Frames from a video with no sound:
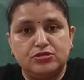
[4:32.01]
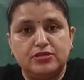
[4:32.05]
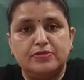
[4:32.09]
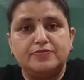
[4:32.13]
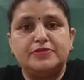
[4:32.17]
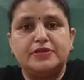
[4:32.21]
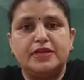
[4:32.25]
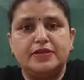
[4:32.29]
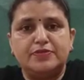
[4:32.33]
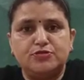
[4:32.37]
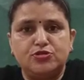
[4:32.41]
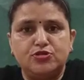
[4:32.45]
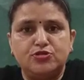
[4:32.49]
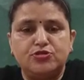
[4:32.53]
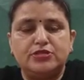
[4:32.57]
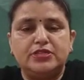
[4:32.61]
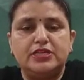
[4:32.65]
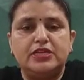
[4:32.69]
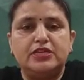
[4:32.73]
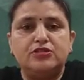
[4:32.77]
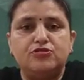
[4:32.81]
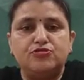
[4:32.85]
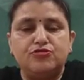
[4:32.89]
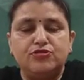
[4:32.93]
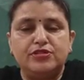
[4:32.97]
Sometimes you
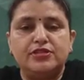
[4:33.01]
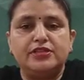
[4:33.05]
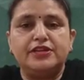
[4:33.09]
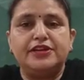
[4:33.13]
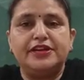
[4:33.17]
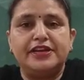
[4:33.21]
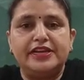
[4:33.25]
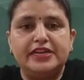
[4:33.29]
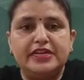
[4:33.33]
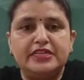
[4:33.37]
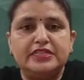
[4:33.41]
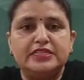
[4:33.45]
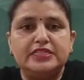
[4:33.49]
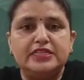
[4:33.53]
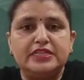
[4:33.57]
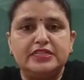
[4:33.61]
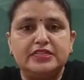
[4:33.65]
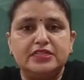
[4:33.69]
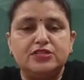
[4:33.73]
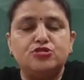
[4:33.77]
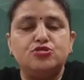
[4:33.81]
see during the rainy season,